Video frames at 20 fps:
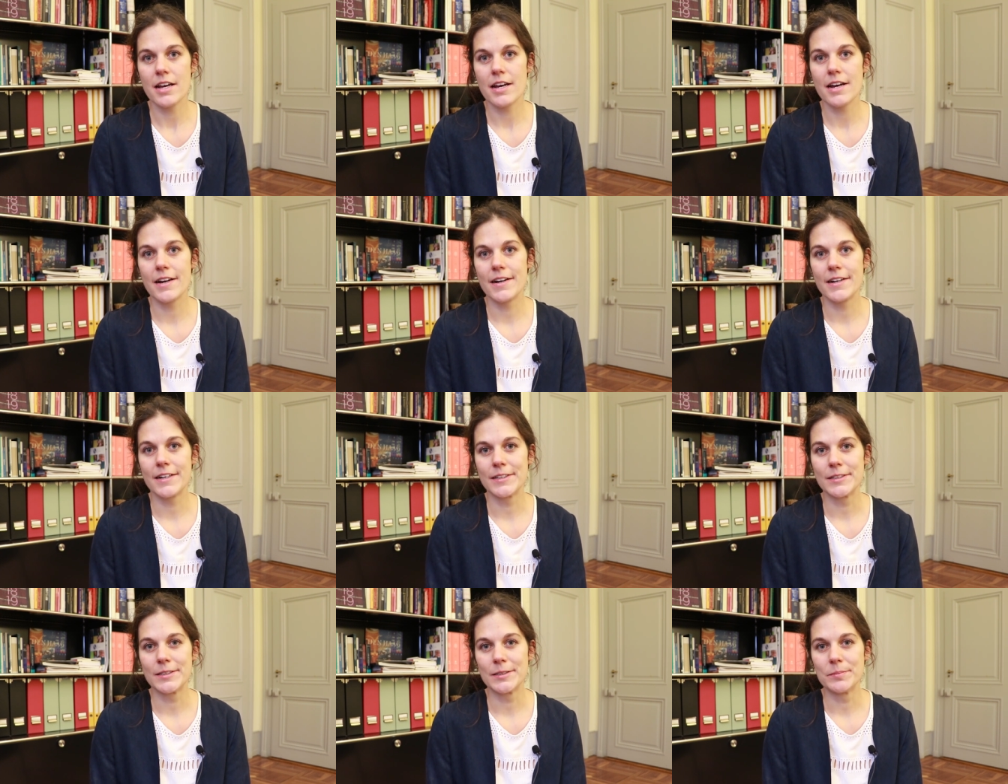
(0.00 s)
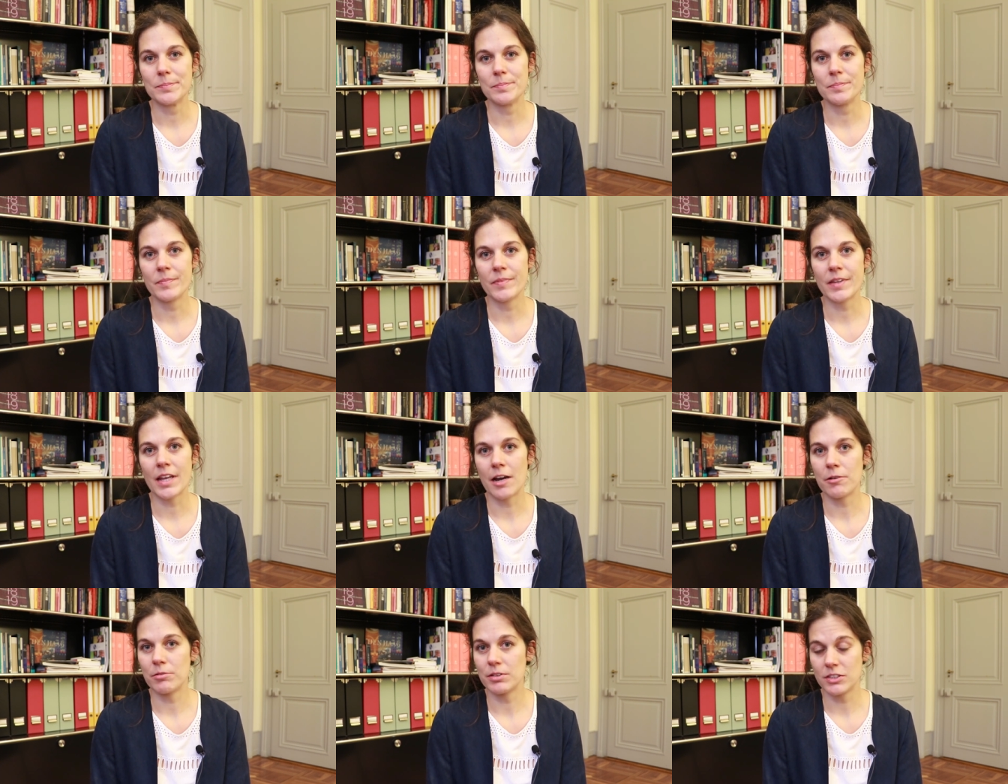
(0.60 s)

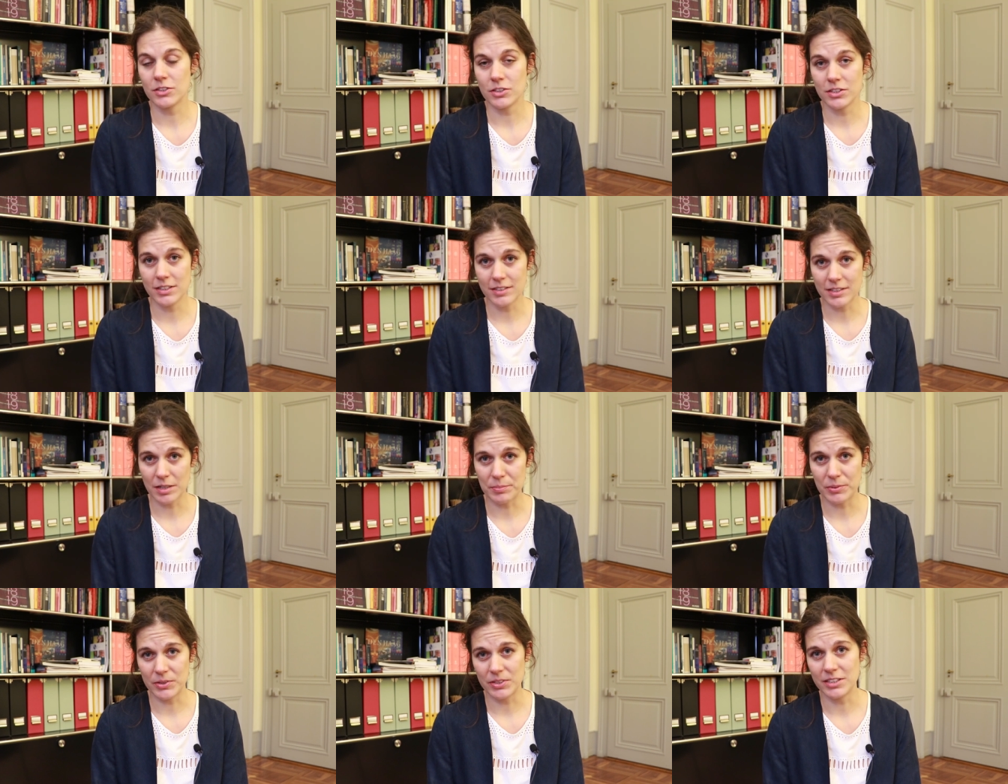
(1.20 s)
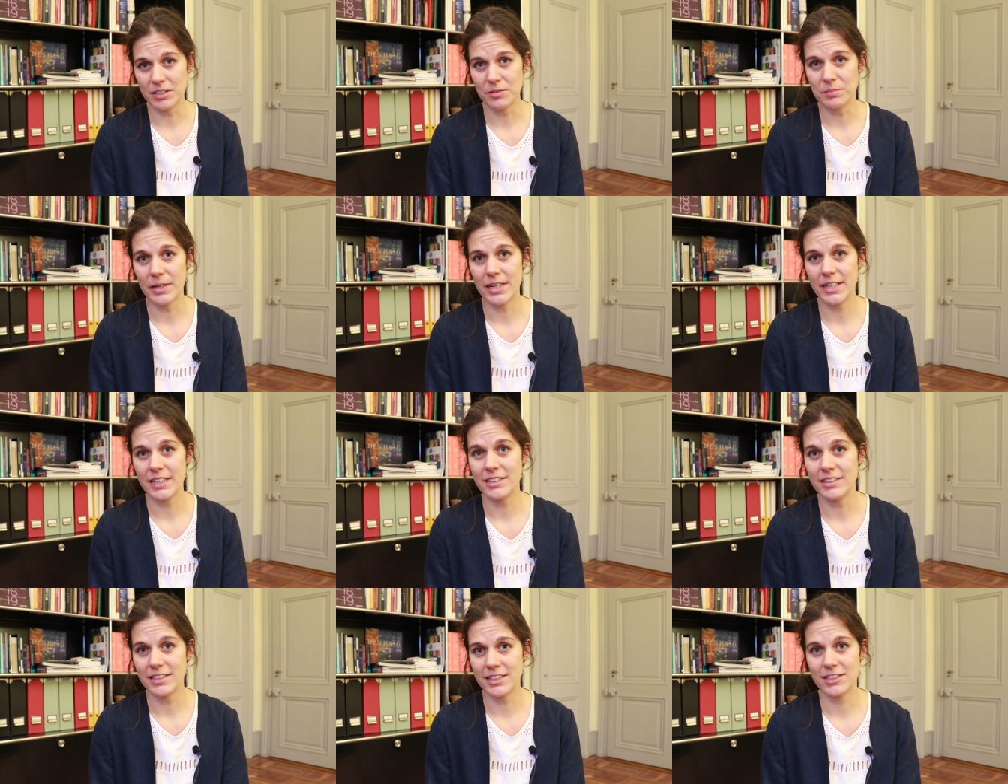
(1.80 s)
Um, I was not disappointed
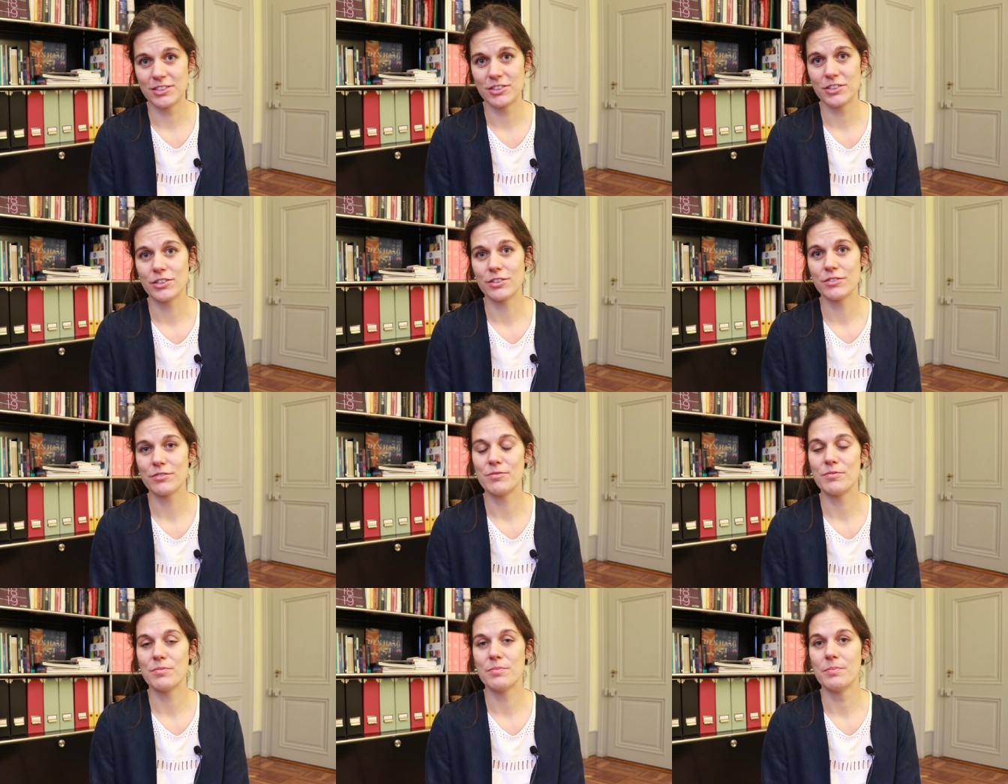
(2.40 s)
by neither of